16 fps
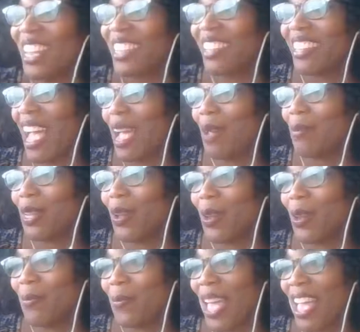it's time to go
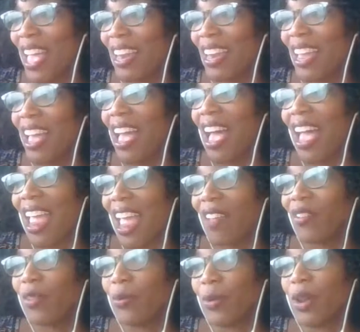to bed, I
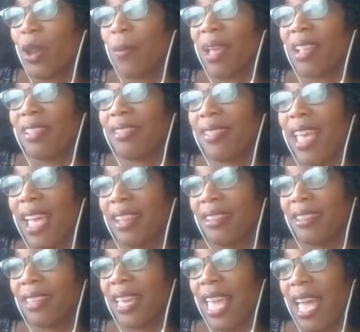have to put on my
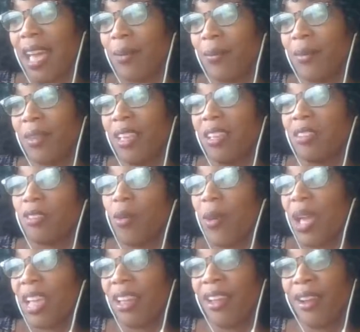satin cap so
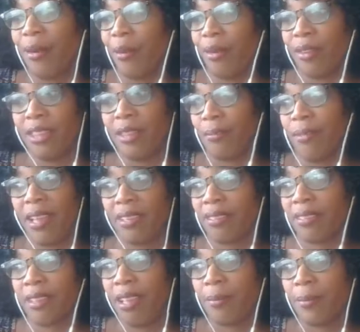my hair won't get
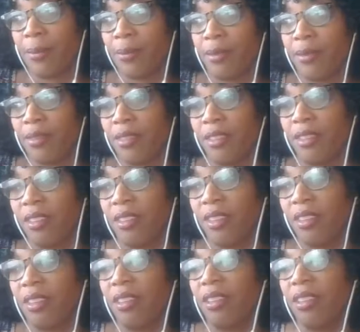messed up.
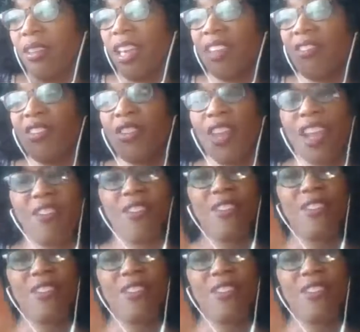Have you ever